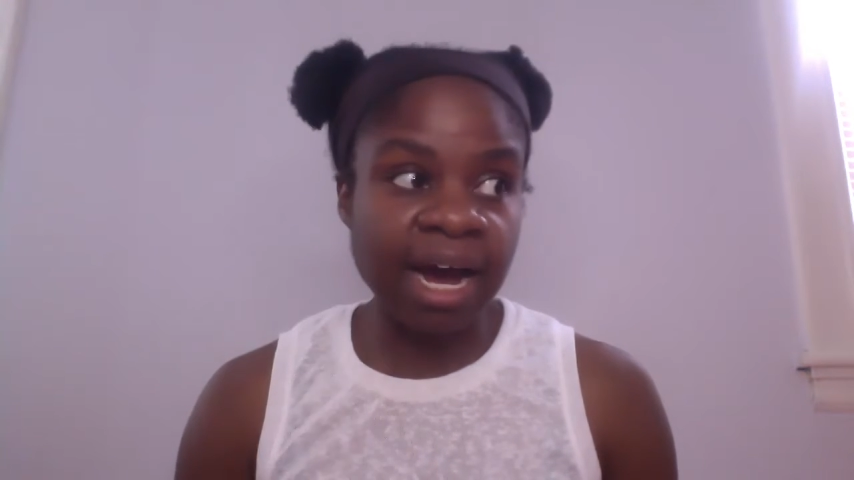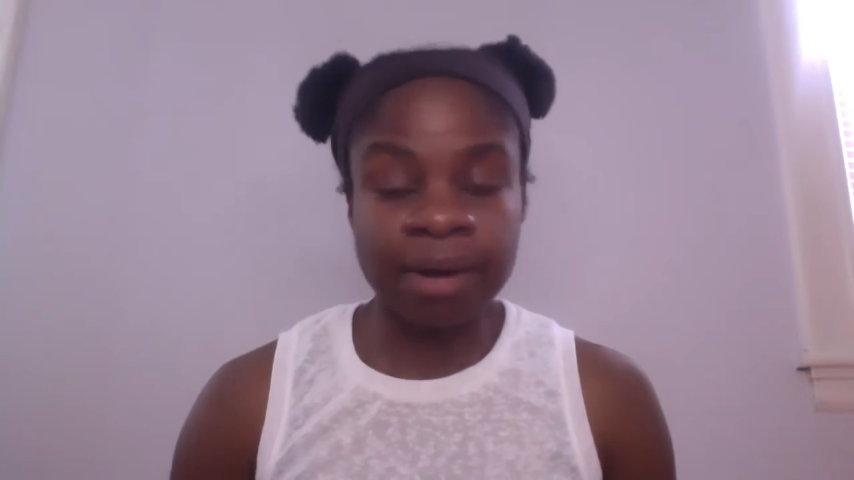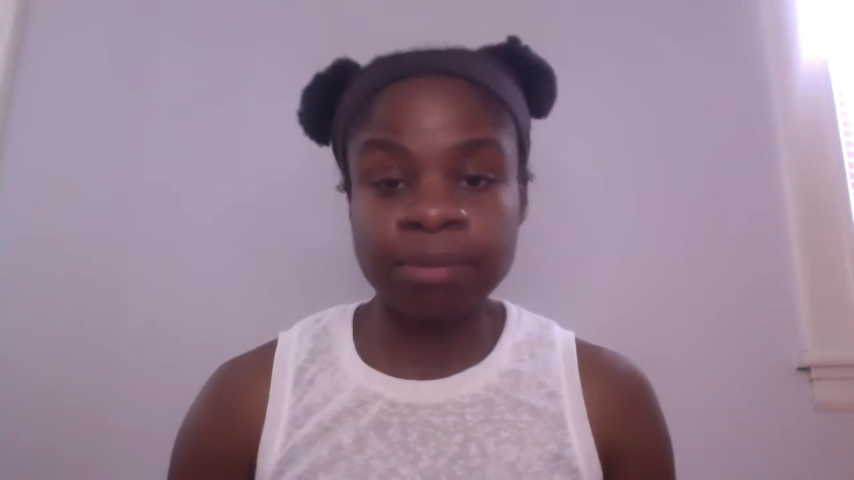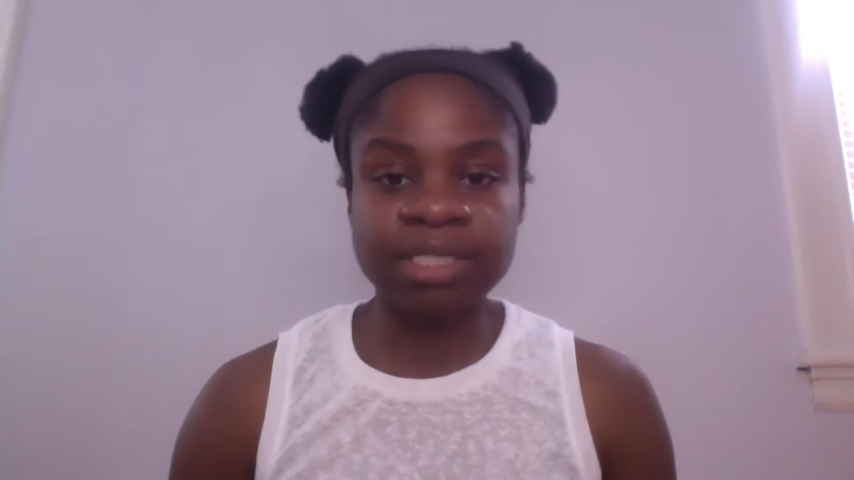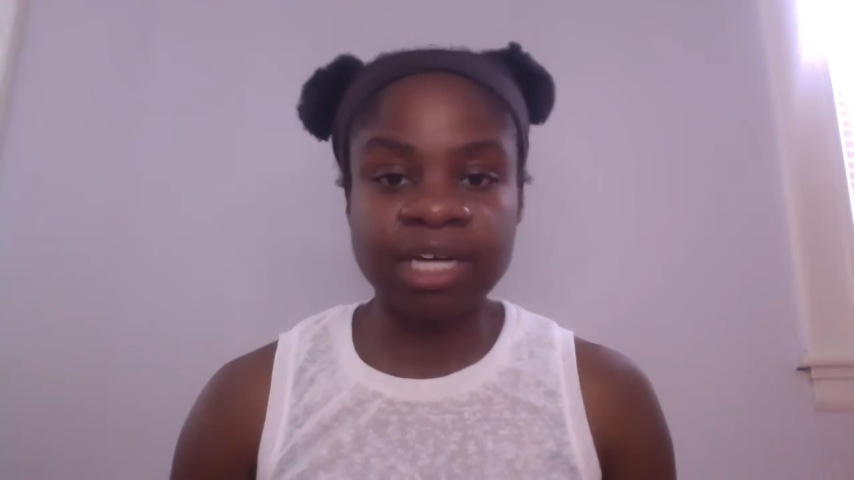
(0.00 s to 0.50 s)

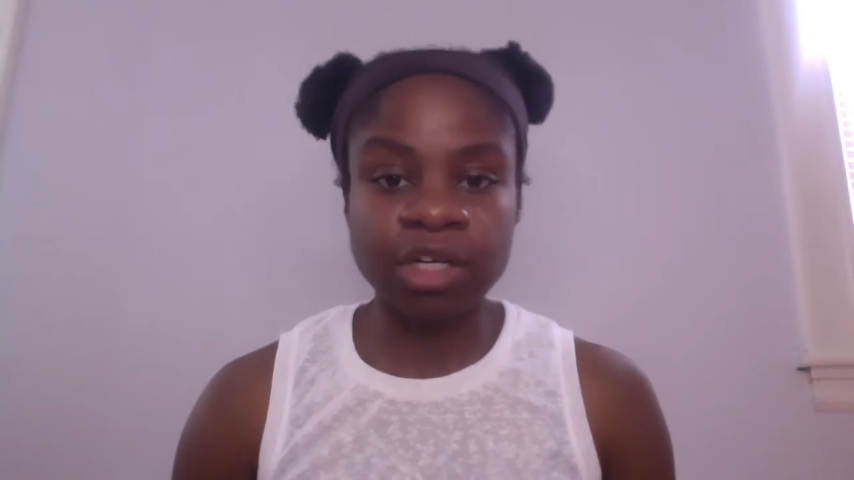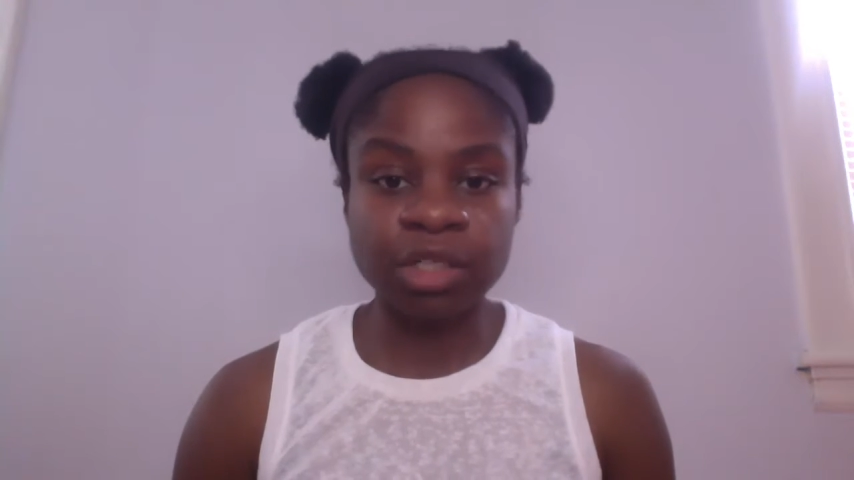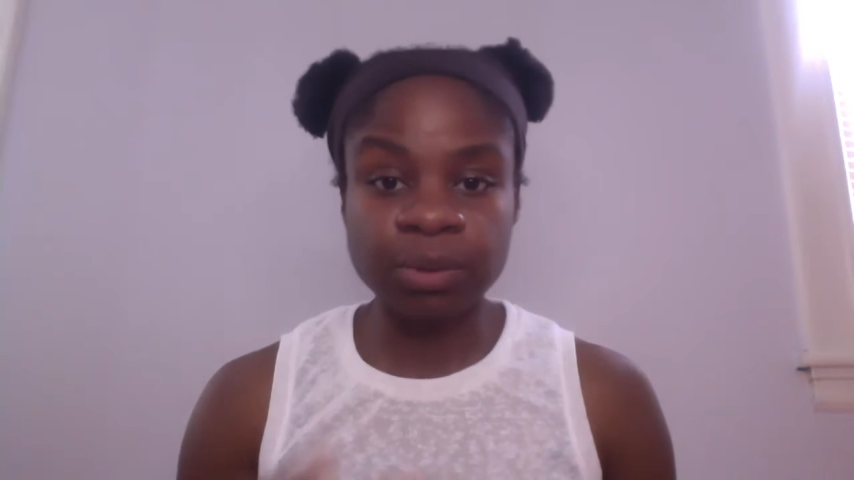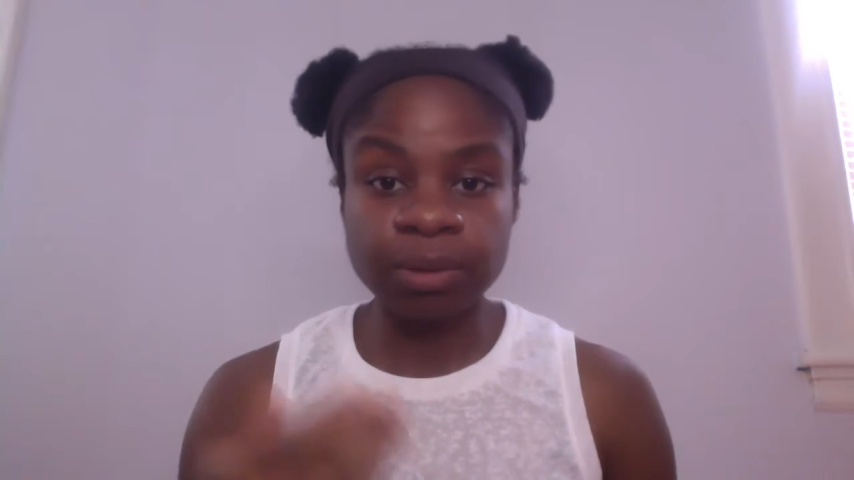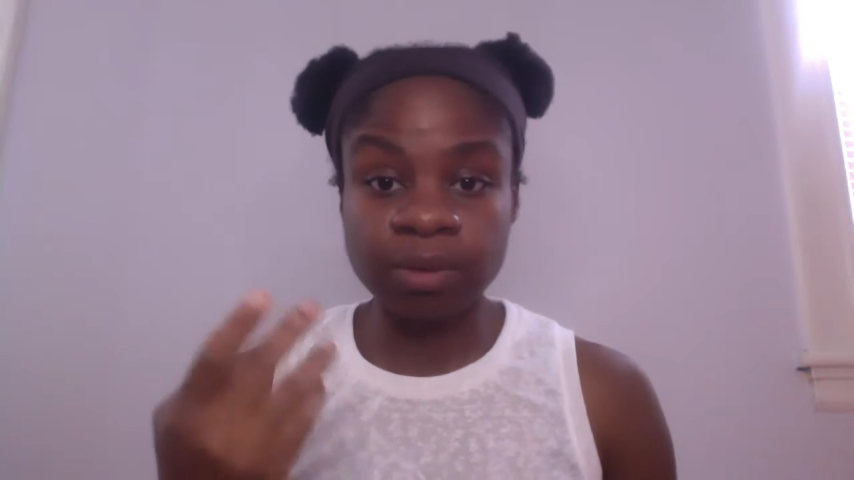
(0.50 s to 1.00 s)
I will
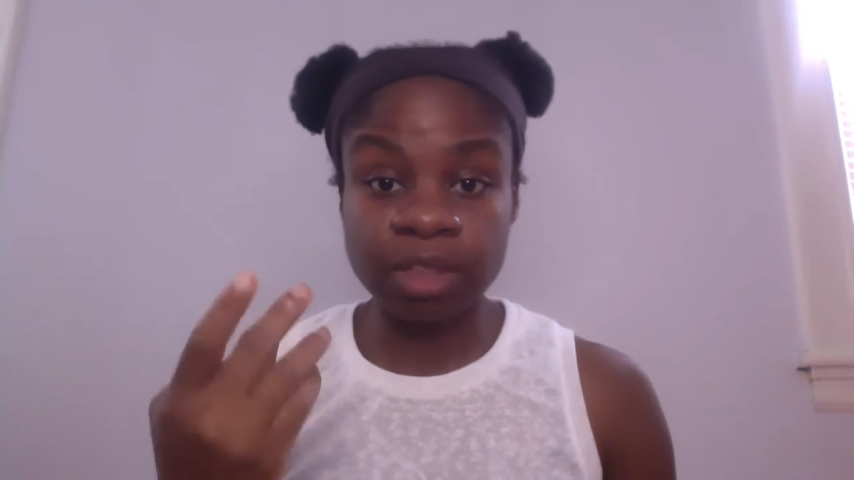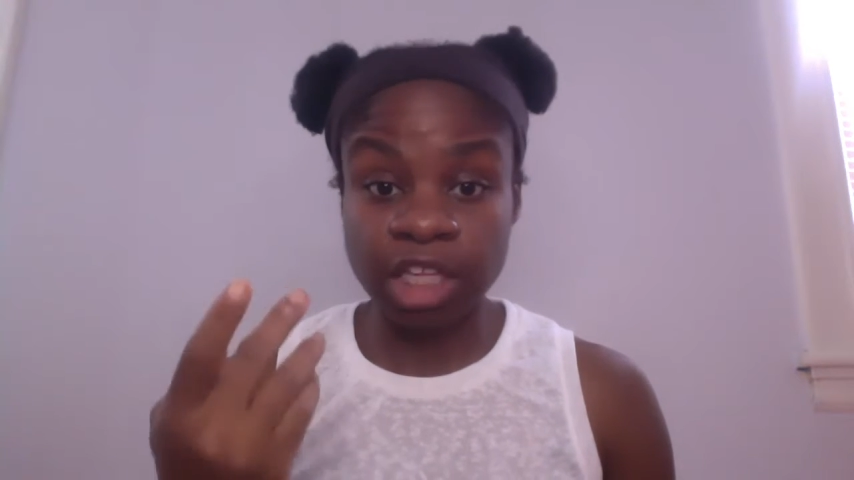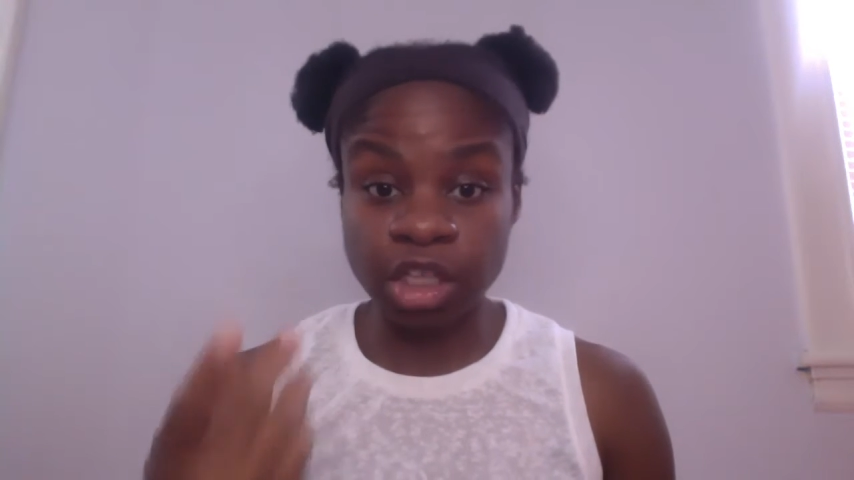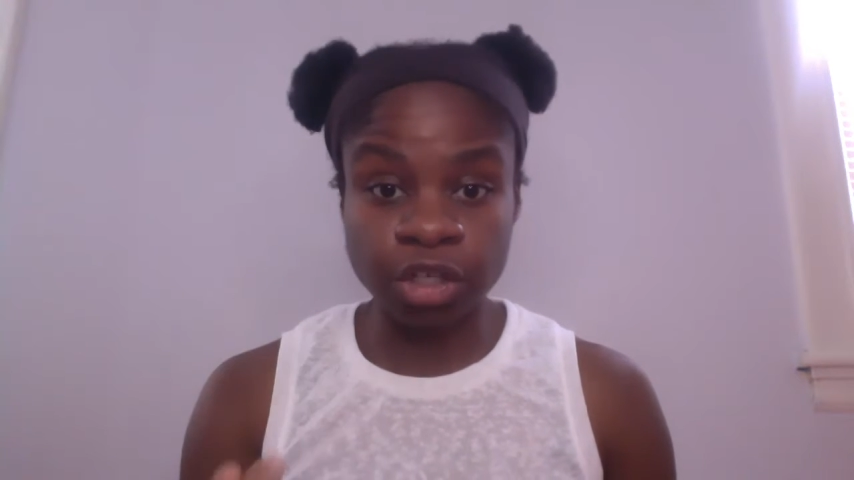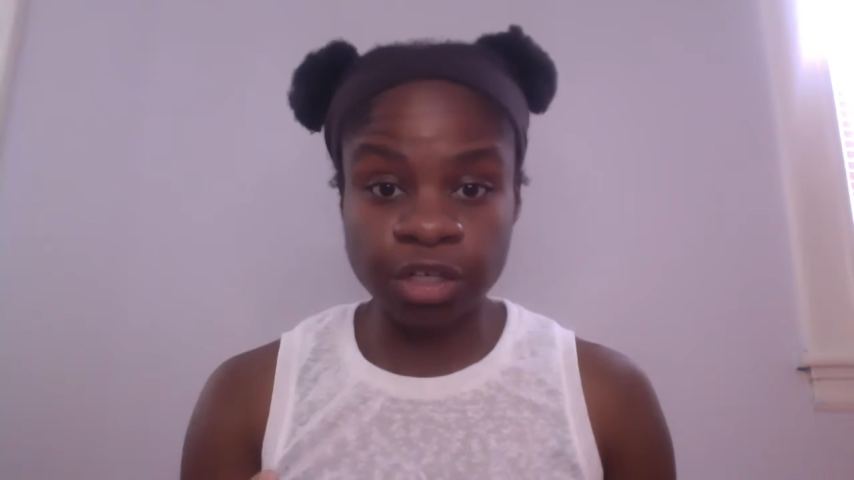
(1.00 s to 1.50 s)
tell you
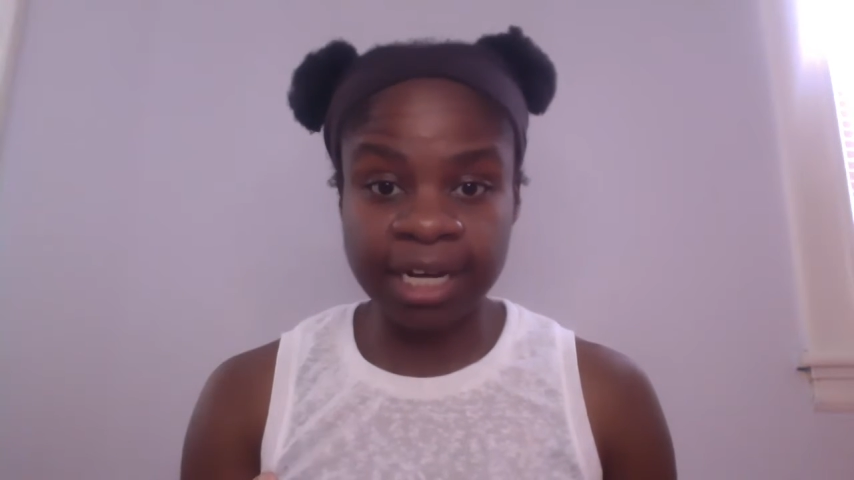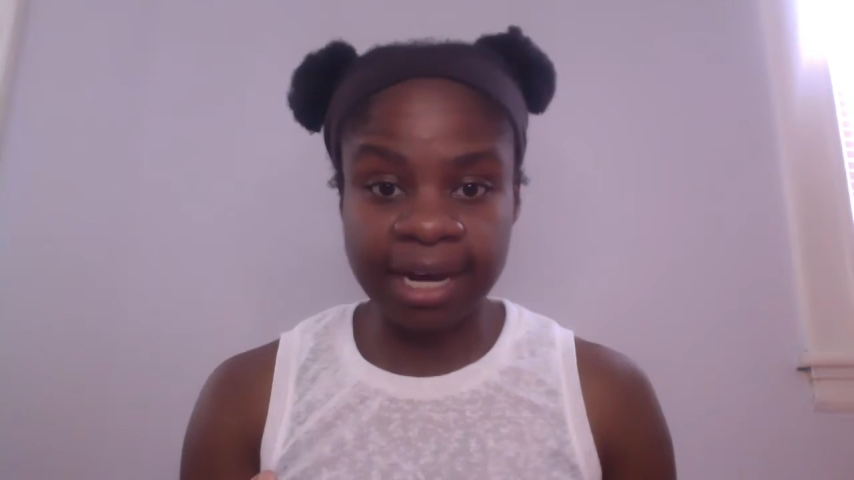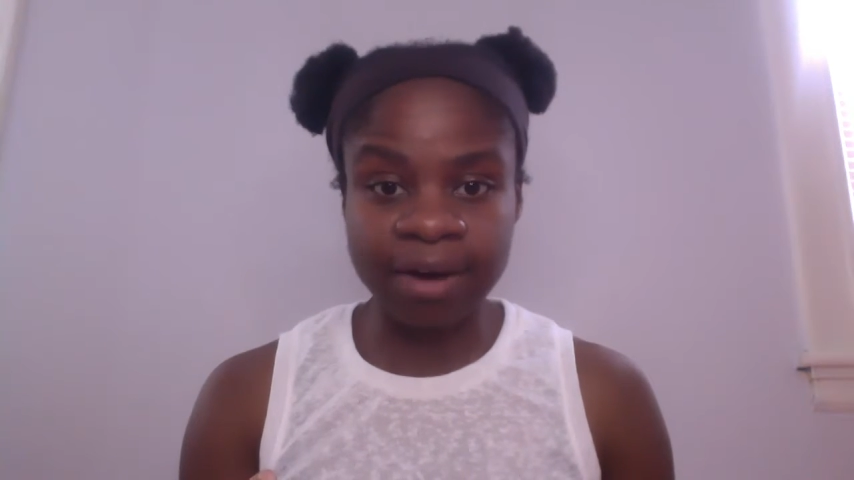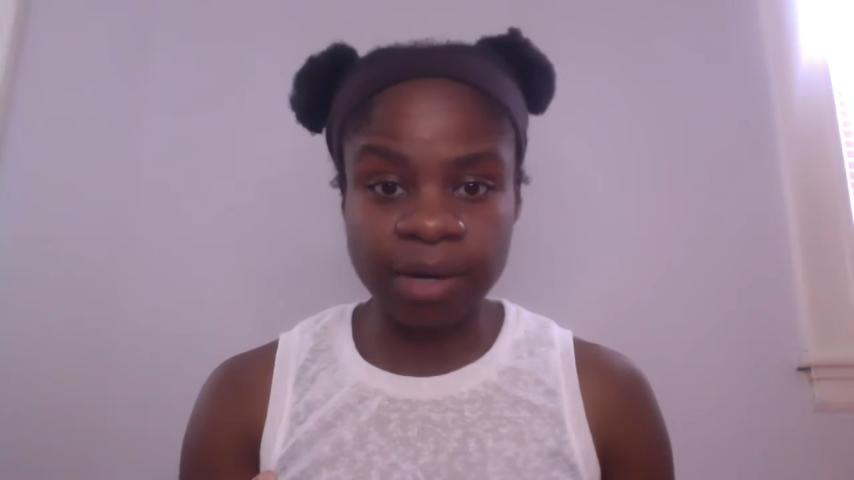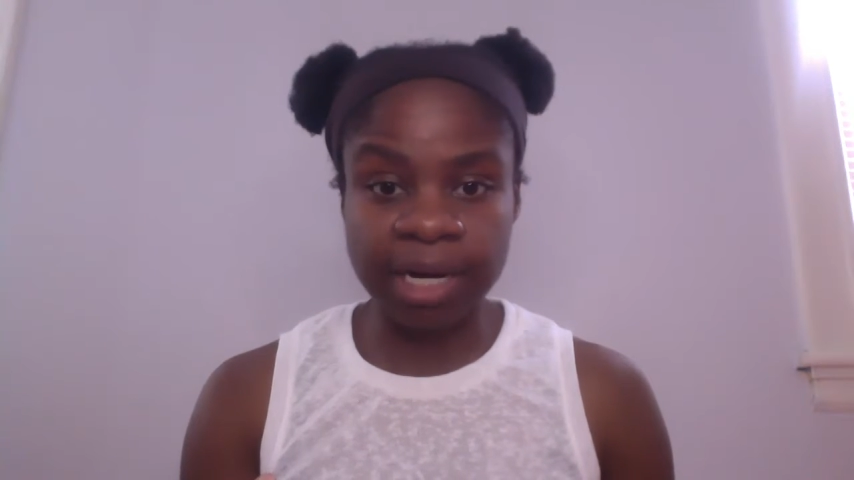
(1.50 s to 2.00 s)
the
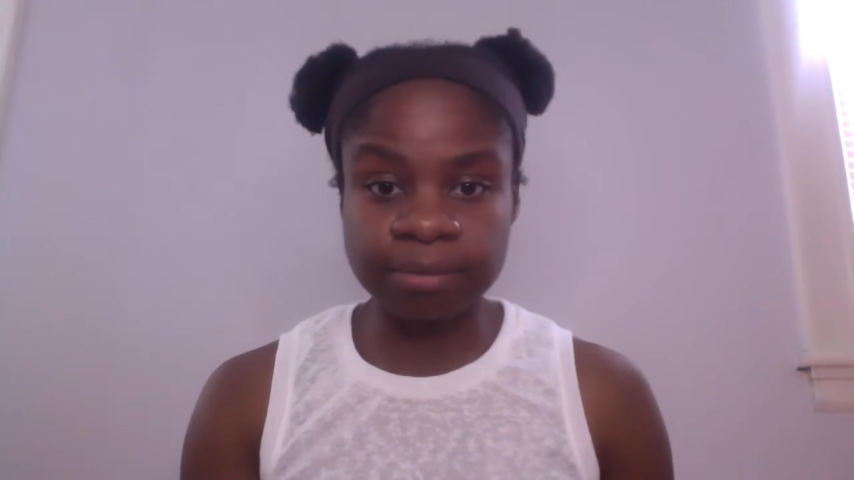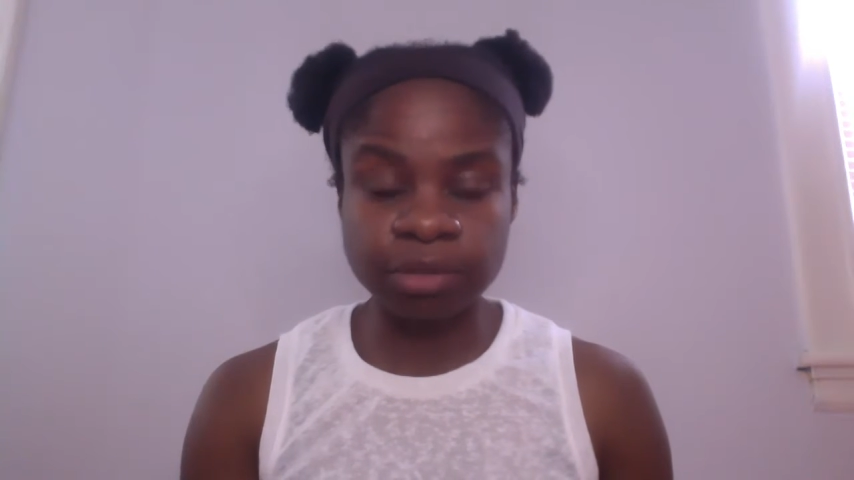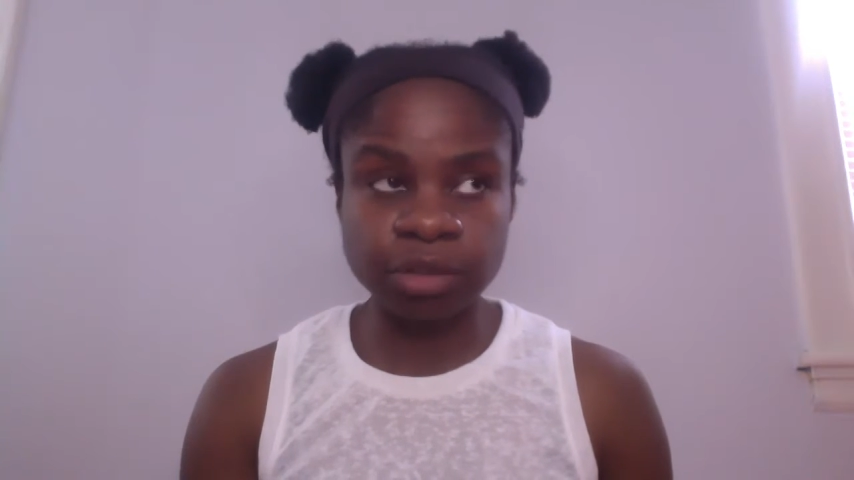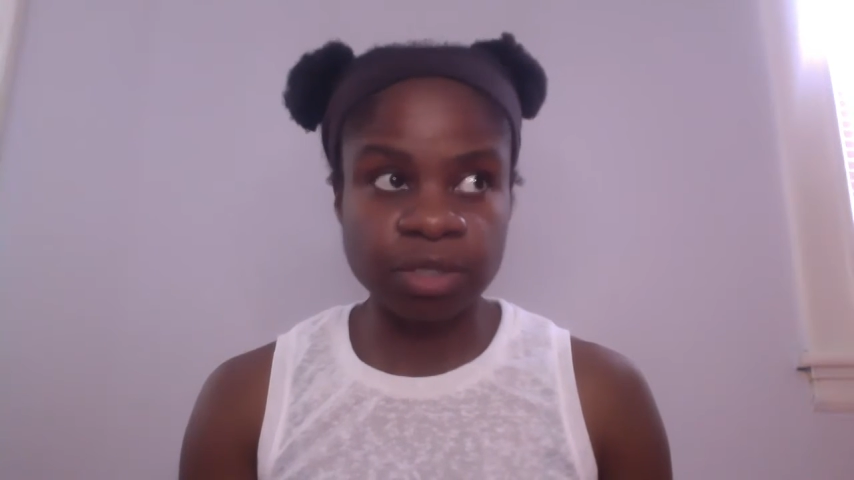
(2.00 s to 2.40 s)
learning outcomes.